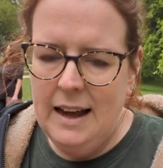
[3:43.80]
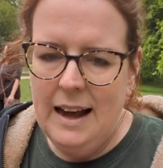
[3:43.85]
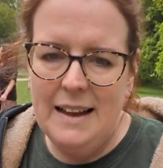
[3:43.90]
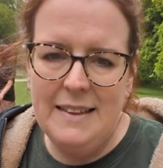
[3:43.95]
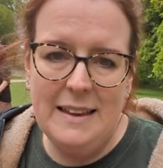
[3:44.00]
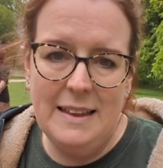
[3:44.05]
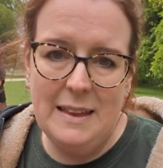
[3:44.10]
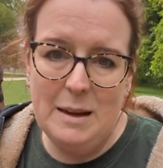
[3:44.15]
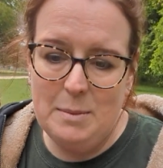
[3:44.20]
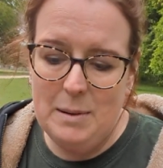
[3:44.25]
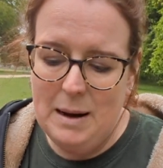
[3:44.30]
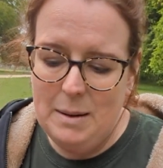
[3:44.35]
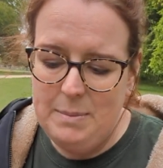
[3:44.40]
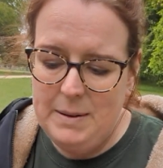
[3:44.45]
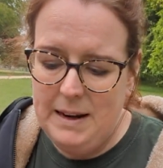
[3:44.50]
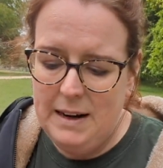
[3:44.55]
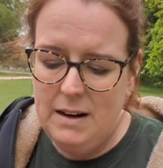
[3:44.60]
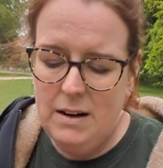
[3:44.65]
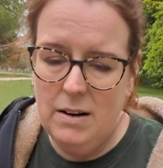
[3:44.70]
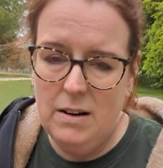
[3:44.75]
And then they might
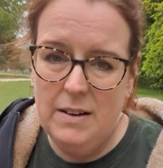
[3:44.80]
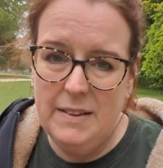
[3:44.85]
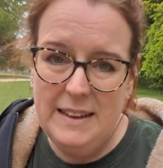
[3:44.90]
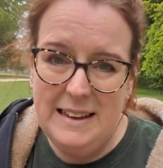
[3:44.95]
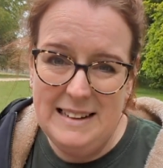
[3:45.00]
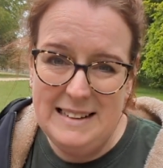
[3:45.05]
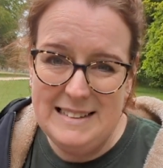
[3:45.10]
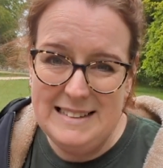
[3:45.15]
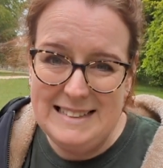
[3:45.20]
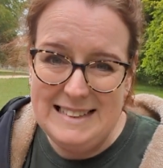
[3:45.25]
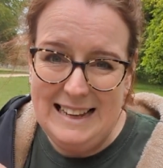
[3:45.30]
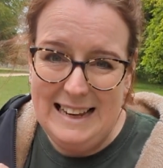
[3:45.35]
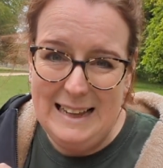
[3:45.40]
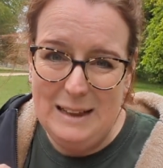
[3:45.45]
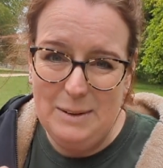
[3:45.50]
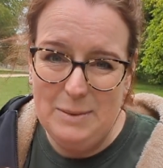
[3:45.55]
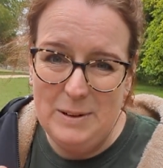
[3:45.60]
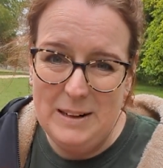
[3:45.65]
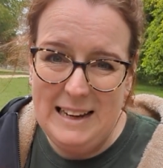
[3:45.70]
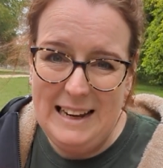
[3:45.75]
pick, oh, this
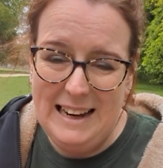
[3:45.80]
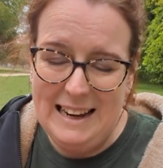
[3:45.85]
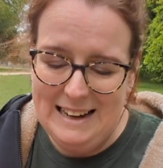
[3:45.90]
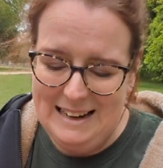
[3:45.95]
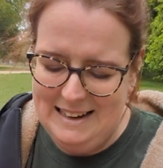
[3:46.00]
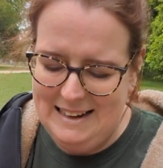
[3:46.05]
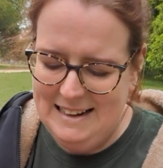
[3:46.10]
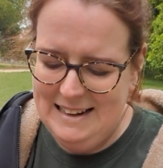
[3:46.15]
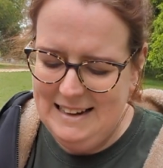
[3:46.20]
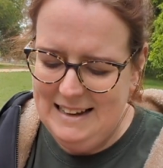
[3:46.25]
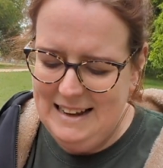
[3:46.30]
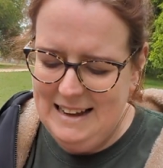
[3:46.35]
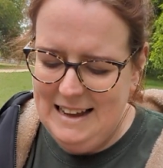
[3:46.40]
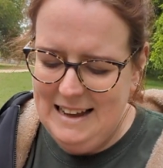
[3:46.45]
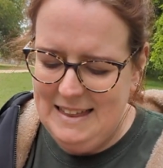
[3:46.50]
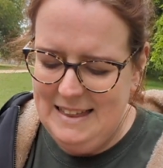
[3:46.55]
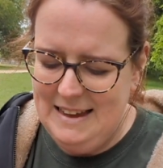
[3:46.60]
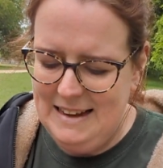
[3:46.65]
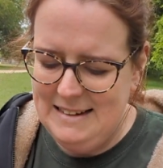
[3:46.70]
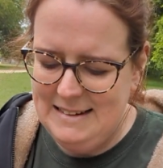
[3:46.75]
little one here,
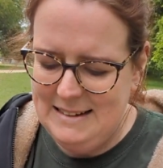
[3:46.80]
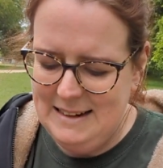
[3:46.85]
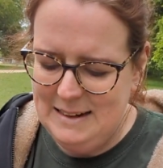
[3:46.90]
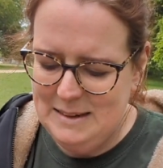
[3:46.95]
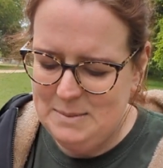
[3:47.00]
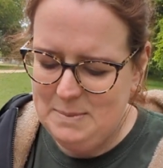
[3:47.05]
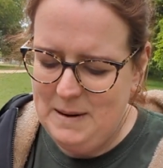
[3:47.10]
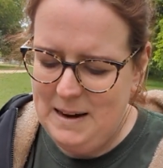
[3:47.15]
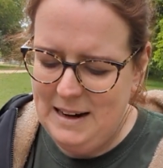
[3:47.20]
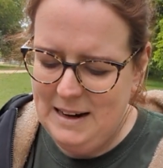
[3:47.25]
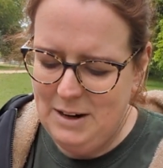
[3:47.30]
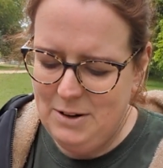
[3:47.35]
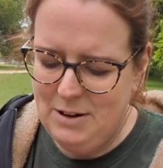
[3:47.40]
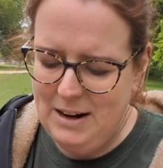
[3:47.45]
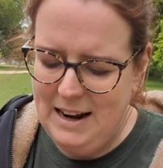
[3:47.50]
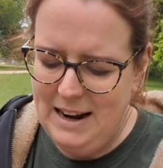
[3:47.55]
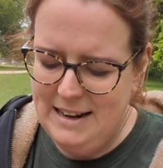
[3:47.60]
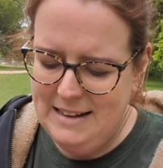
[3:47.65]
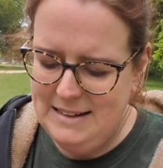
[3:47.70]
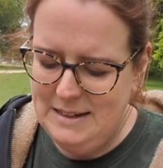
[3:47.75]
this is my
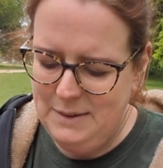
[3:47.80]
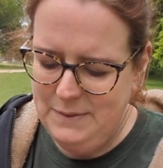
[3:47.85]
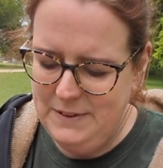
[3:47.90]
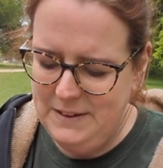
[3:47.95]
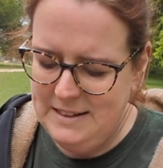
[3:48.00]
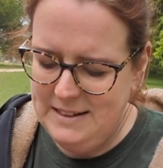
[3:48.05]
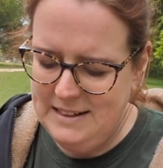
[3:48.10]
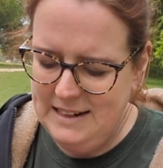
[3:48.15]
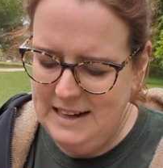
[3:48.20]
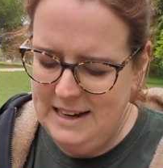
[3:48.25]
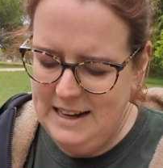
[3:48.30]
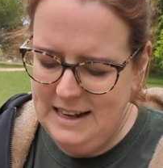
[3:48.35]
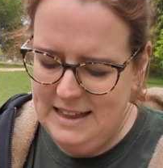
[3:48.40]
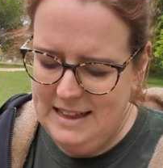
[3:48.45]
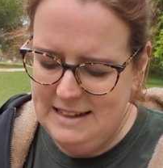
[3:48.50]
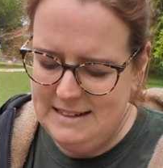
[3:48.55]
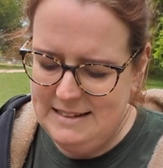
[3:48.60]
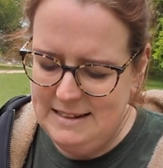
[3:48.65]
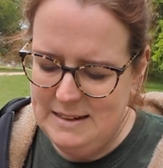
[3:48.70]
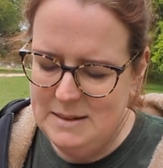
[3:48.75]
creativity,
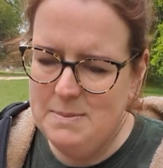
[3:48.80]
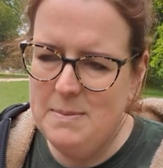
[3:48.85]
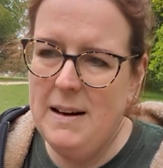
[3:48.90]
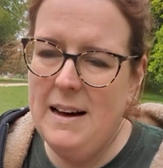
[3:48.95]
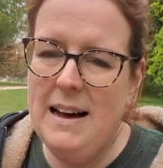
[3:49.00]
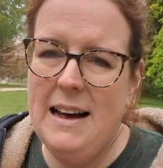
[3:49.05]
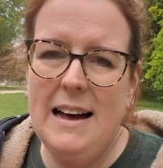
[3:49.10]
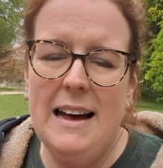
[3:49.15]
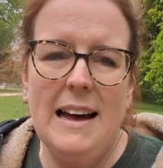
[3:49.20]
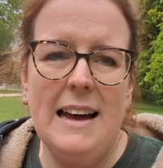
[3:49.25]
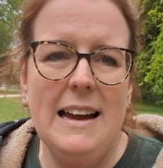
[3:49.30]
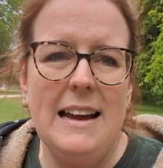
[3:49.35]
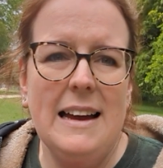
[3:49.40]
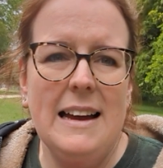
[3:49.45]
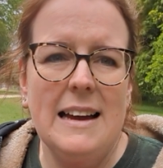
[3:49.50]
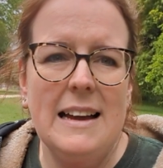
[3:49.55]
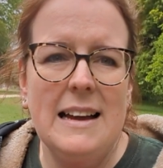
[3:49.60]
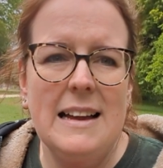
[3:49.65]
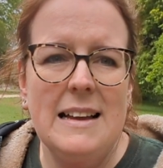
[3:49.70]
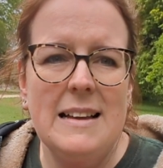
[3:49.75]
this is my
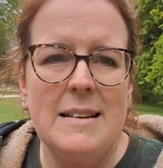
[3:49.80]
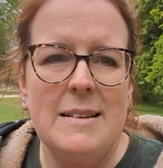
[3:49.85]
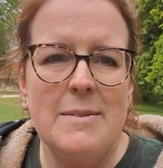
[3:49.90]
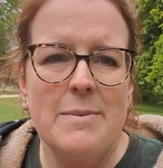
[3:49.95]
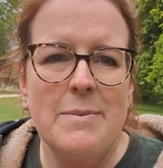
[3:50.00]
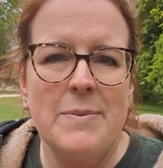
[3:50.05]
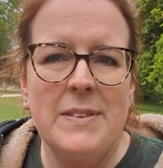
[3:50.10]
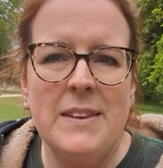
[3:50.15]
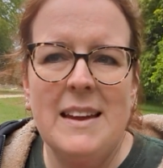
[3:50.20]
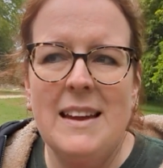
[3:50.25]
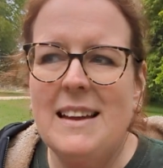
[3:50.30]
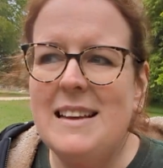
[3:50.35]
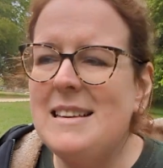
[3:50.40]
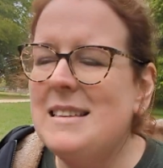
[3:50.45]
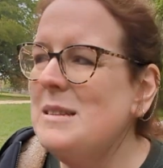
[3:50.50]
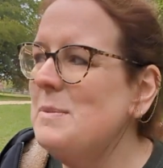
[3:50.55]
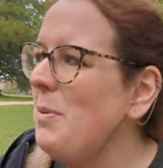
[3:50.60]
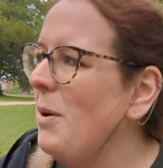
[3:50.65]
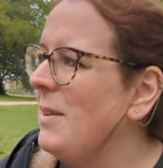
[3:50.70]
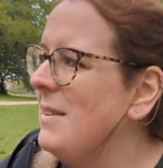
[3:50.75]

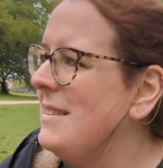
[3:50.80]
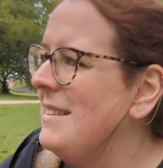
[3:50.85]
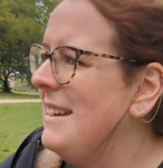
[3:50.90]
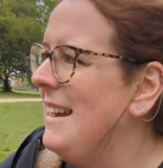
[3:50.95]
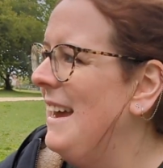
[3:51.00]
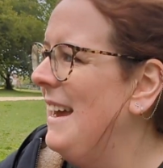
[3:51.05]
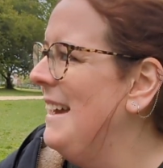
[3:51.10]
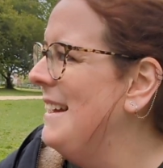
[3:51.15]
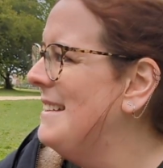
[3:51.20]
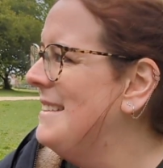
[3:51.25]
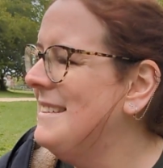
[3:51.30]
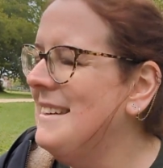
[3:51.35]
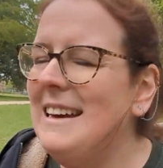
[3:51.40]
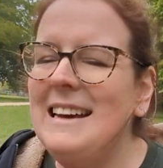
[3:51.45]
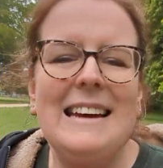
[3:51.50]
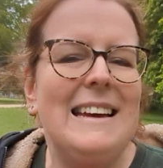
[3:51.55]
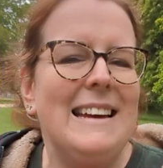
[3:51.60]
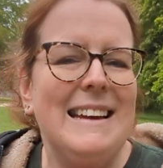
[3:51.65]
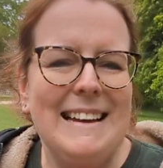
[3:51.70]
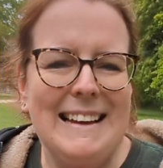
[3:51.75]

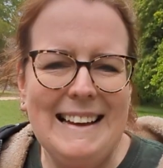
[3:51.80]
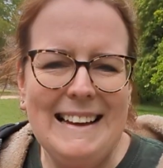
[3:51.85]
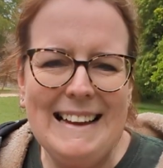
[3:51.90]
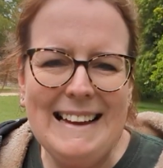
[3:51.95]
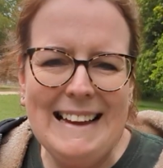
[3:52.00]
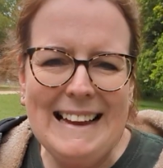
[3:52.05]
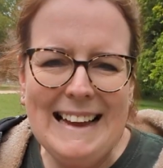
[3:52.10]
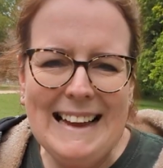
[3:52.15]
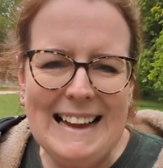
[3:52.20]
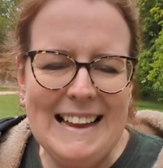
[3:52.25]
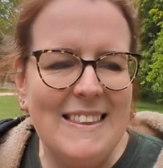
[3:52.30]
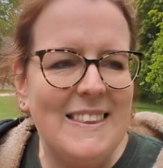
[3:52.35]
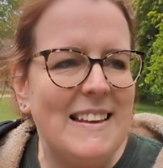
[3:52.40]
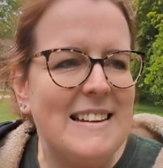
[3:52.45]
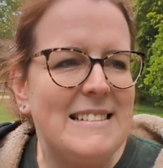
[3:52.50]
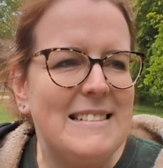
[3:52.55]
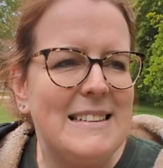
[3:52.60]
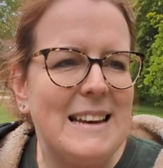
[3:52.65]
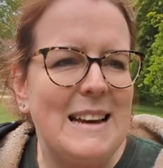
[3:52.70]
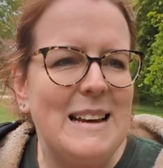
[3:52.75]
spontaneity,
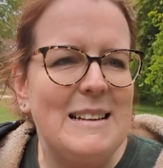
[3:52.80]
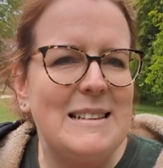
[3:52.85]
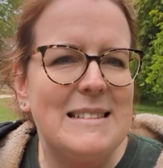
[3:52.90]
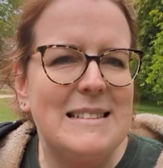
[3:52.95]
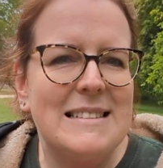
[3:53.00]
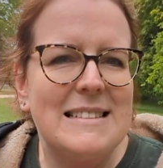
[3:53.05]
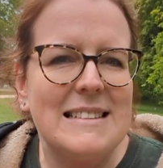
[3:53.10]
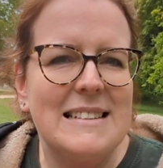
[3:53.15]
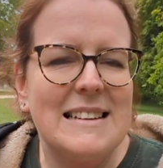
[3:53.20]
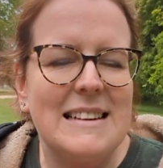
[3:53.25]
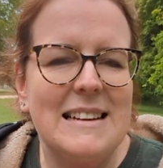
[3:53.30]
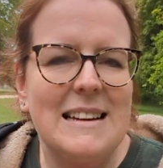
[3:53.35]
this is